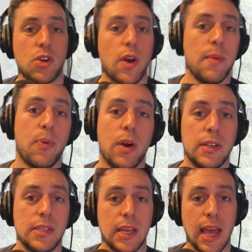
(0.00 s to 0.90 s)
a great point.
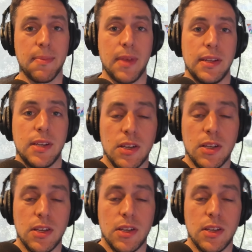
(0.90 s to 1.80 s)
It's a game that
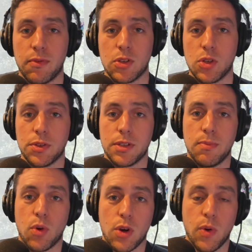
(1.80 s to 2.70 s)
does kind of result in
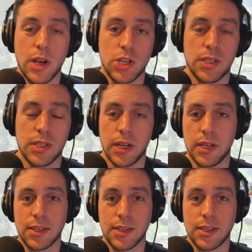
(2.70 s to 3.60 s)
more questions than it
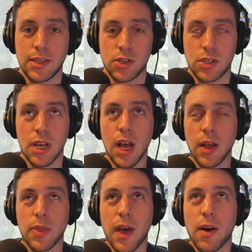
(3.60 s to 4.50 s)
does answers.
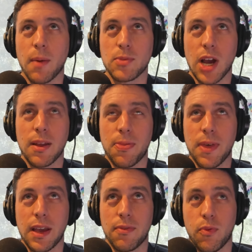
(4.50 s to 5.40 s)
That, I'm trying to
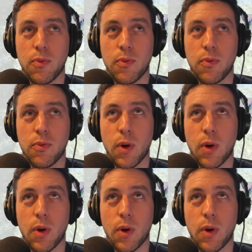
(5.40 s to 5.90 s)
think of, of